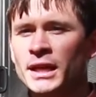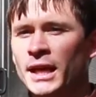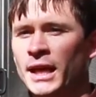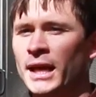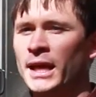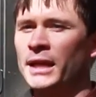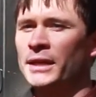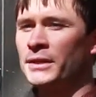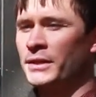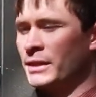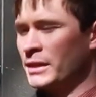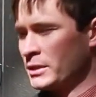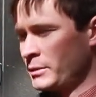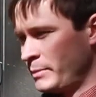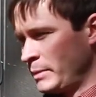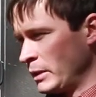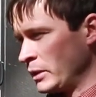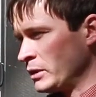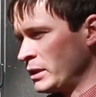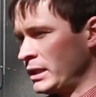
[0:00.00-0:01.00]
and this
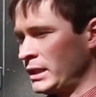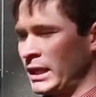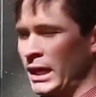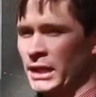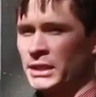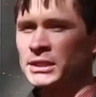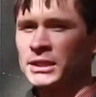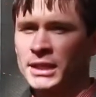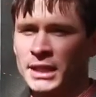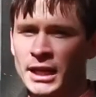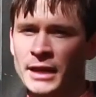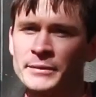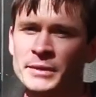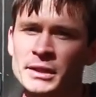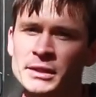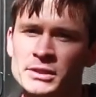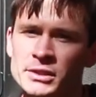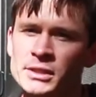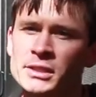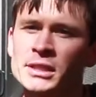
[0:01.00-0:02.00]
building actually came
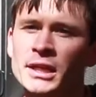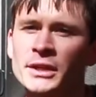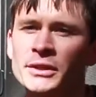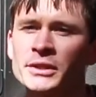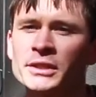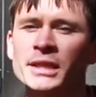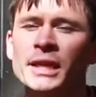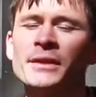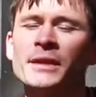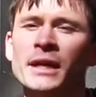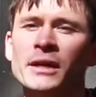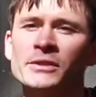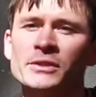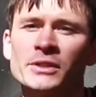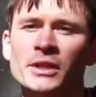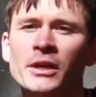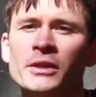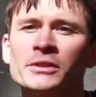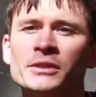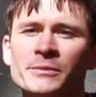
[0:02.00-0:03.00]
in just under
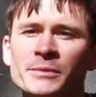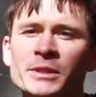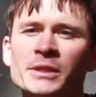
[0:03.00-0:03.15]
$10,000 in